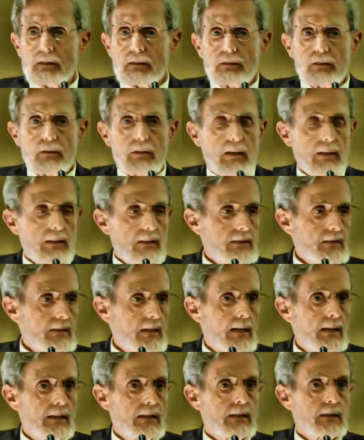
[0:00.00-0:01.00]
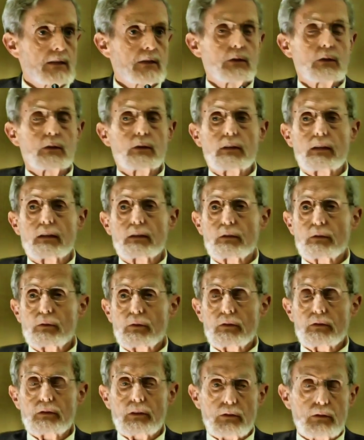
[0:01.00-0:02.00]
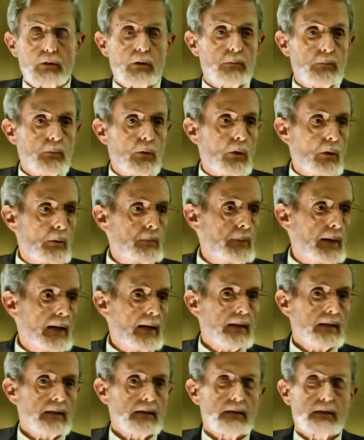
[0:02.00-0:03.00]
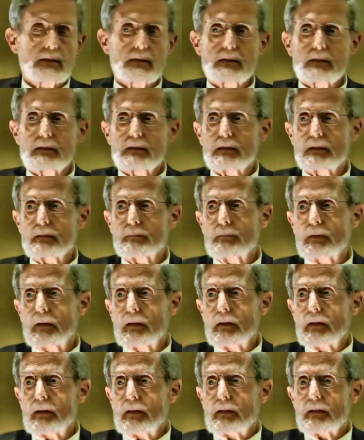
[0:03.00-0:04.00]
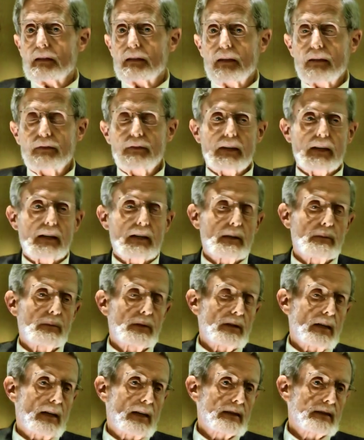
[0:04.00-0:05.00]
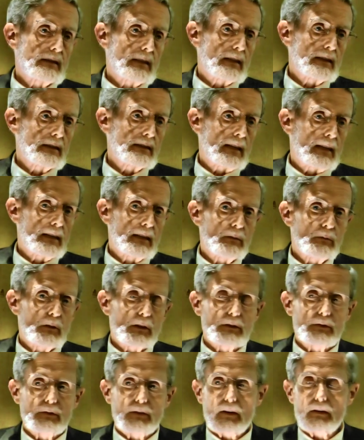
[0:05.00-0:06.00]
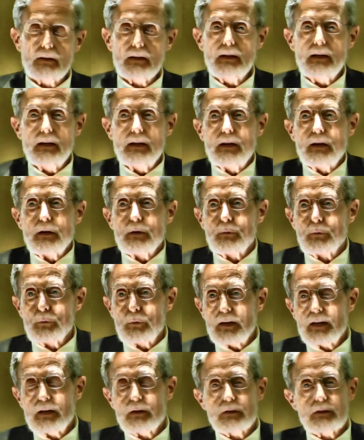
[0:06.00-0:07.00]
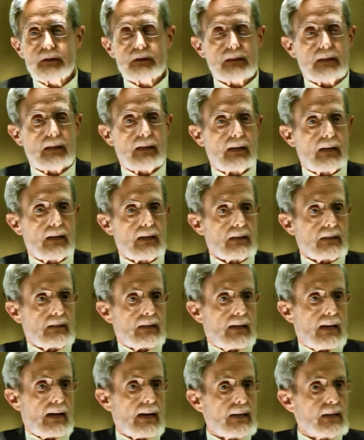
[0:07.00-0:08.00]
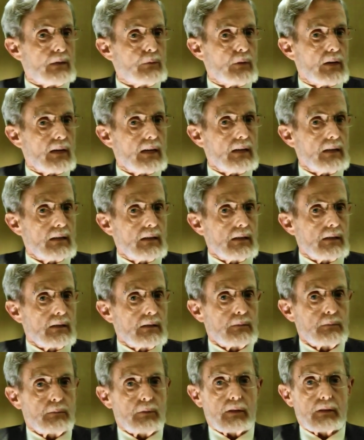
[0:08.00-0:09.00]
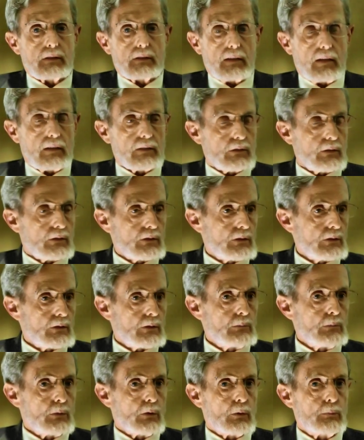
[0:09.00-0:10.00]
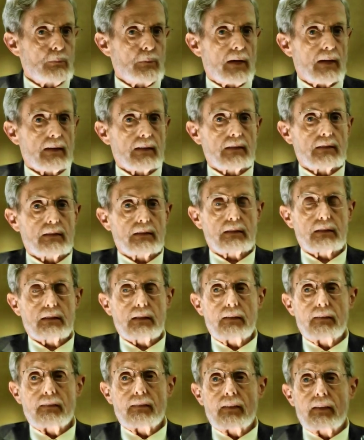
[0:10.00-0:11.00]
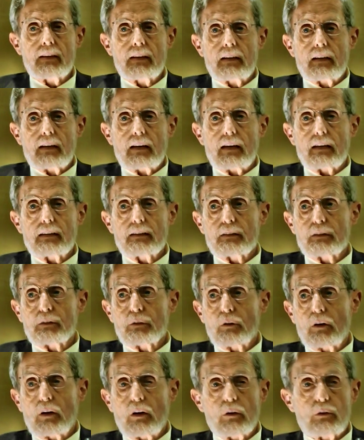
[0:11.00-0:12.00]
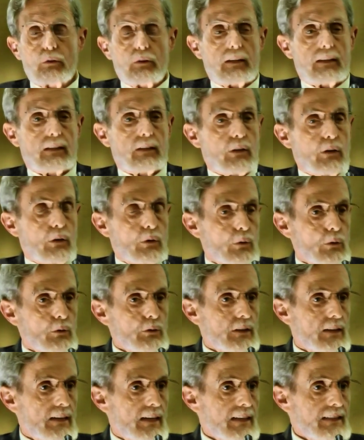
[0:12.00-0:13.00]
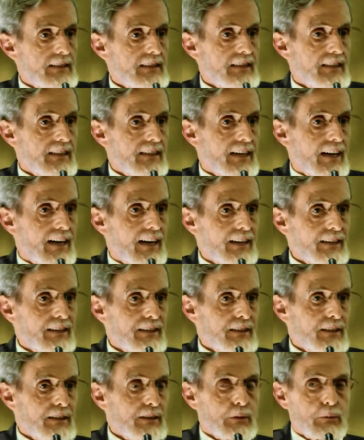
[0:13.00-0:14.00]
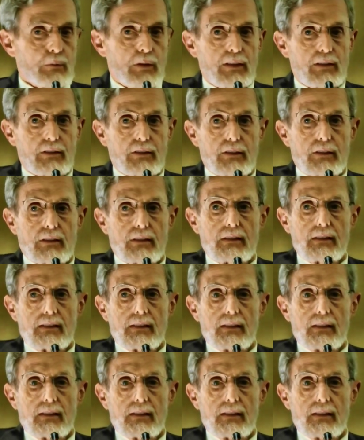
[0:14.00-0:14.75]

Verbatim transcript: So I decided to do, to do more penance. The, living in a monastic setting was very rigorous anyway but I was going to do more penance. And you know how cold it gets in Ireland in the winter.